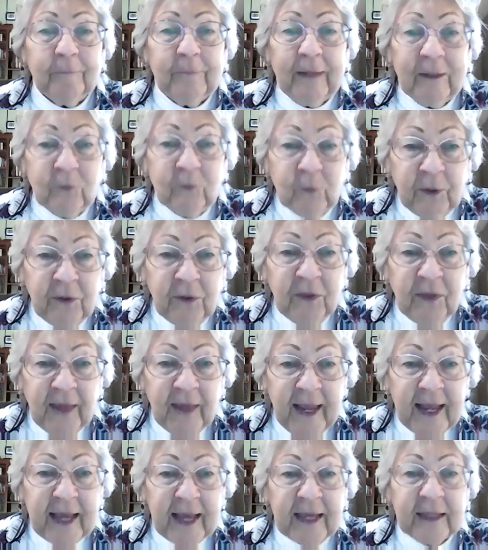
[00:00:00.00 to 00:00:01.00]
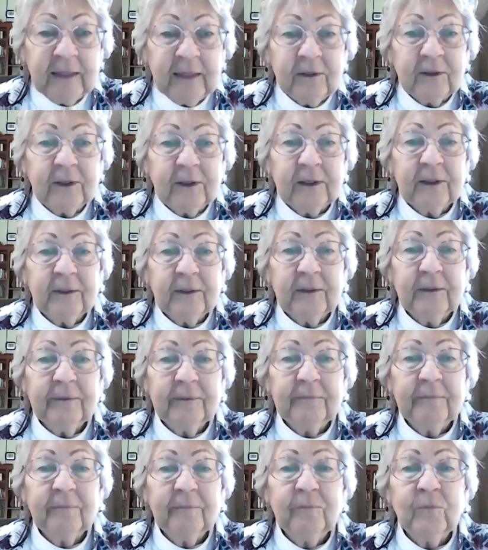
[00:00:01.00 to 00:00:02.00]
And with that,
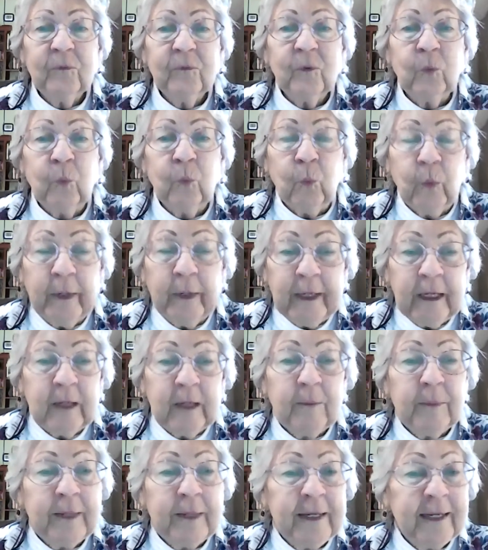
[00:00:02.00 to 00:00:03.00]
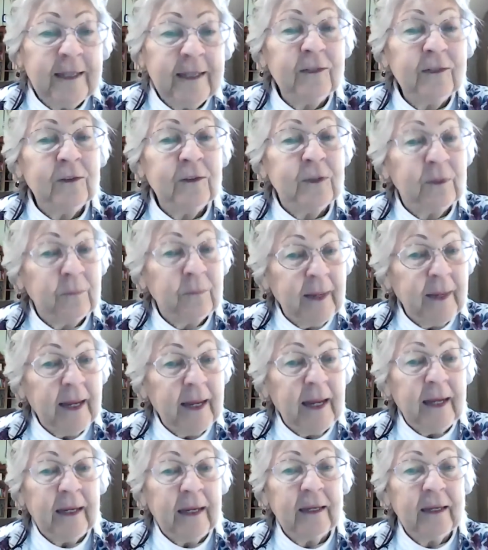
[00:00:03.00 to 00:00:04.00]
we begin to
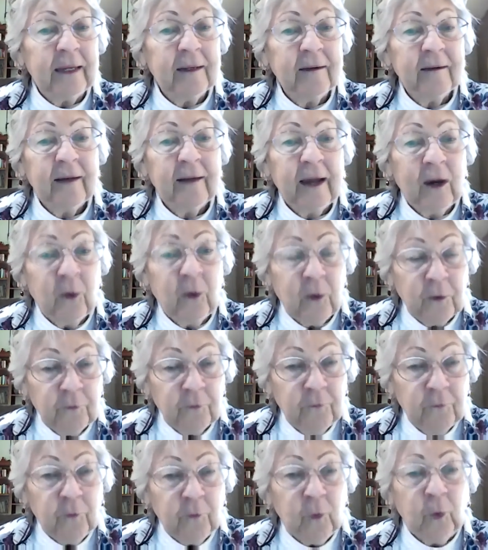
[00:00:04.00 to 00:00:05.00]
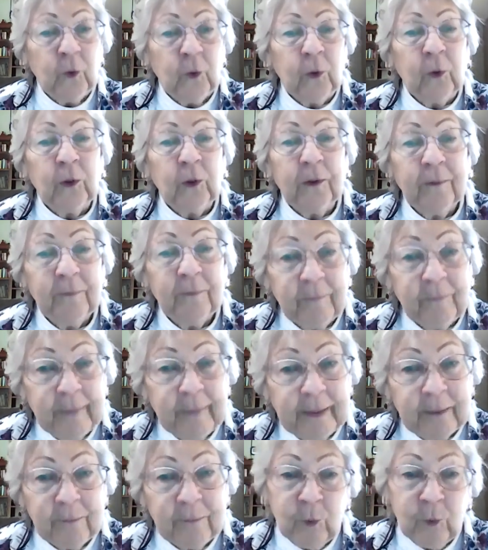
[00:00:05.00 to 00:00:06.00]
make our full
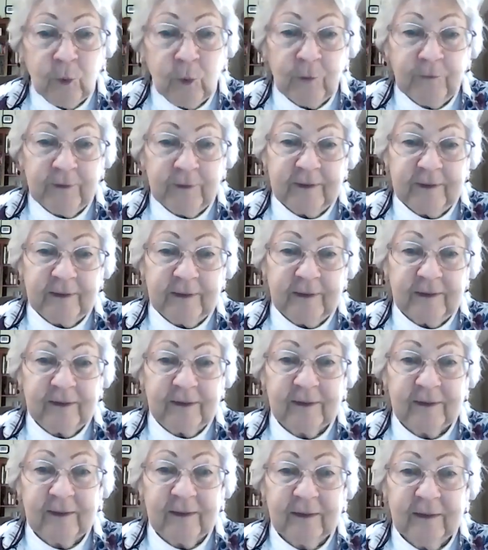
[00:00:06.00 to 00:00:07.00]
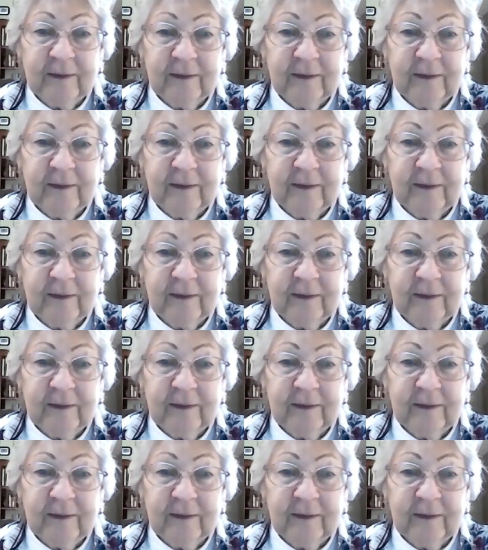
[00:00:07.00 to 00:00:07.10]
metamorphosis.